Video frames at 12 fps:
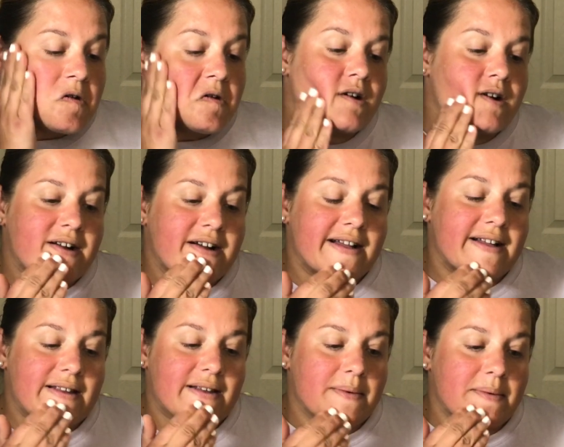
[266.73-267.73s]
All right,
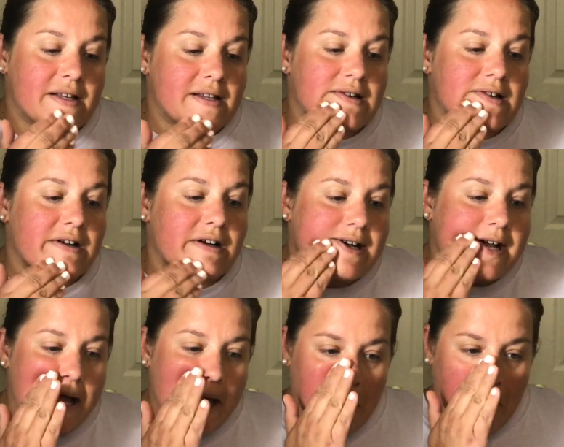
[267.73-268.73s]
so I'm just gonna go
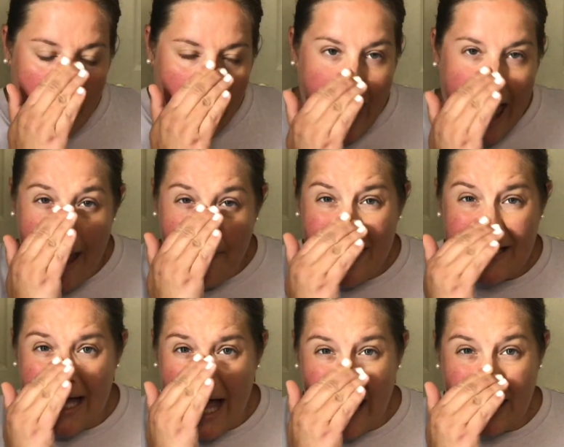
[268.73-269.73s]
ahead. I picked
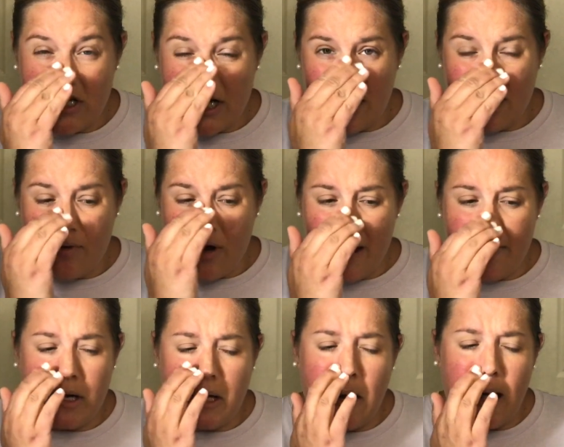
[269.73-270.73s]
a hydrating
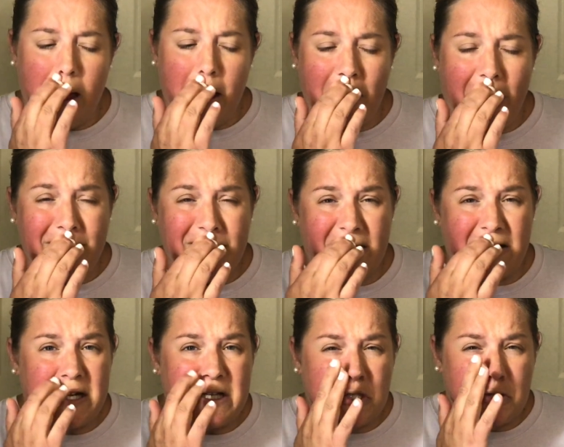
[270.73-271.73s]
primer. I'm
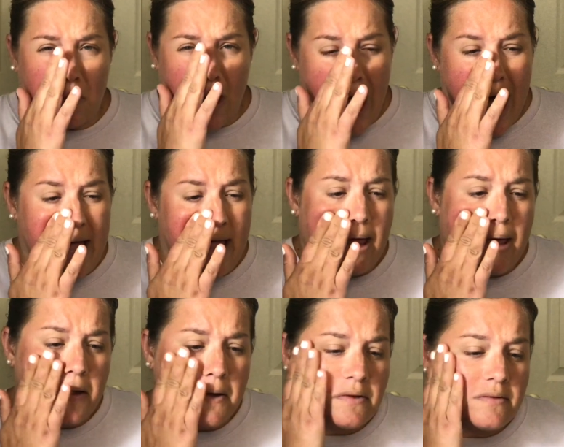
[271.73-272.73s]
very dry
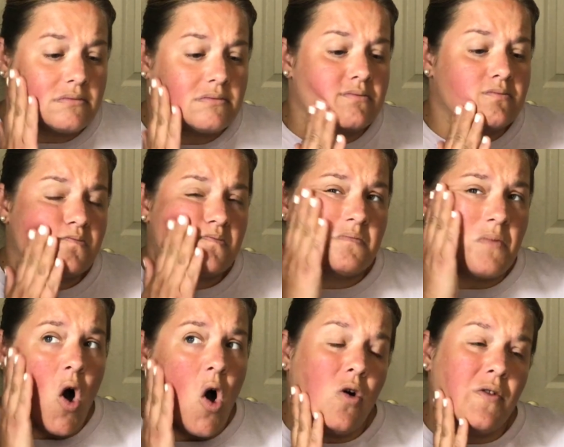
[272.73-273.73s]

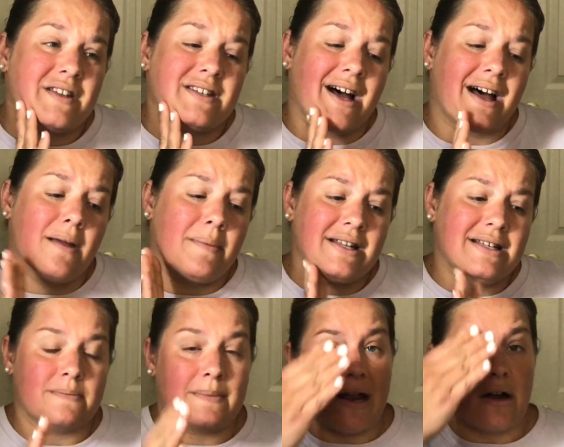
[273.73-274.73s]
all the time. It
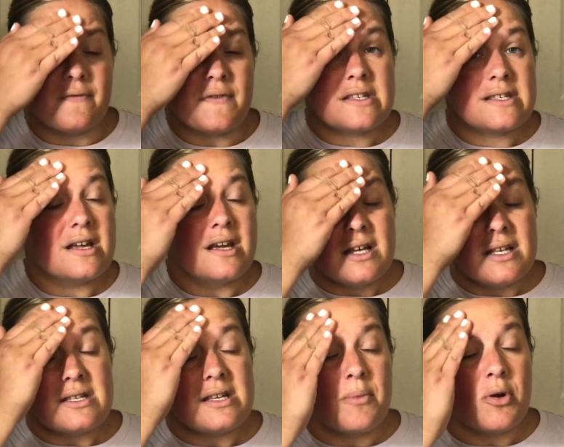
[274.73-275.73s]
doesn't matter if it's
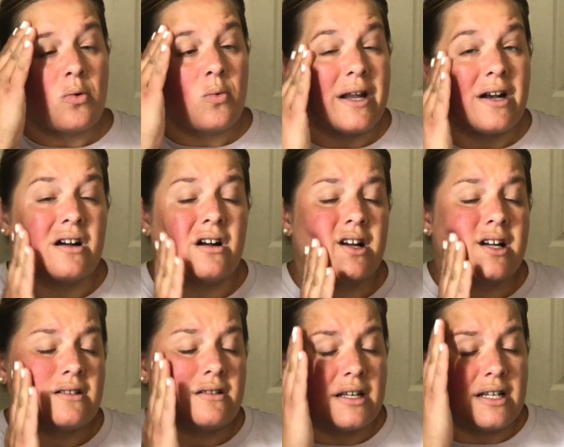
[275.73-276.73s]
summer, winter,
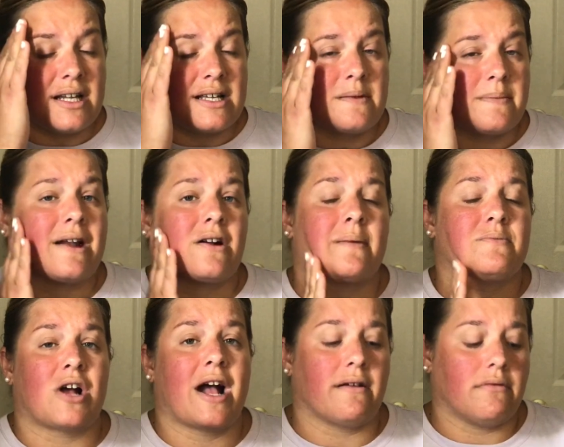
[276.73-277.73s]
it doesn't matter. I'm
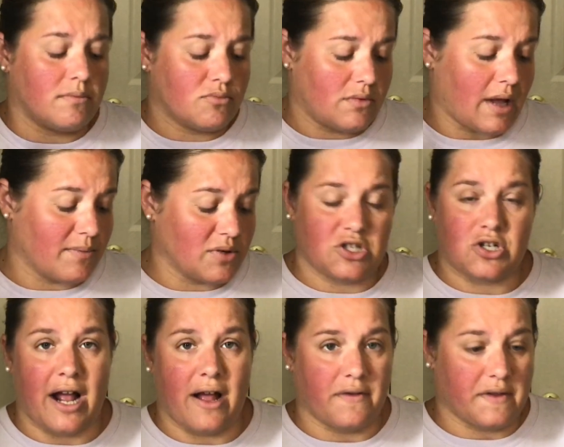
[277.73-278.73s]
dry. I'm just
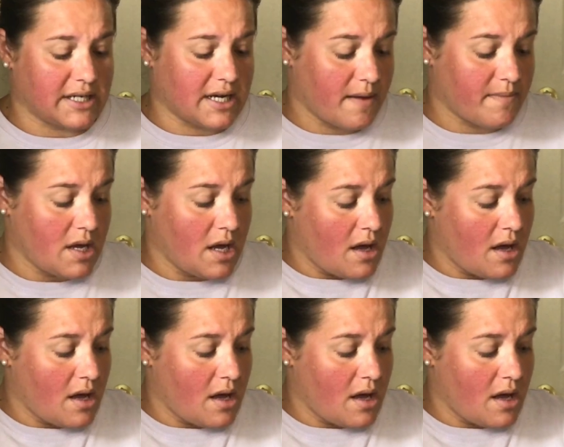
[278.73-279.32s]
dry all the time.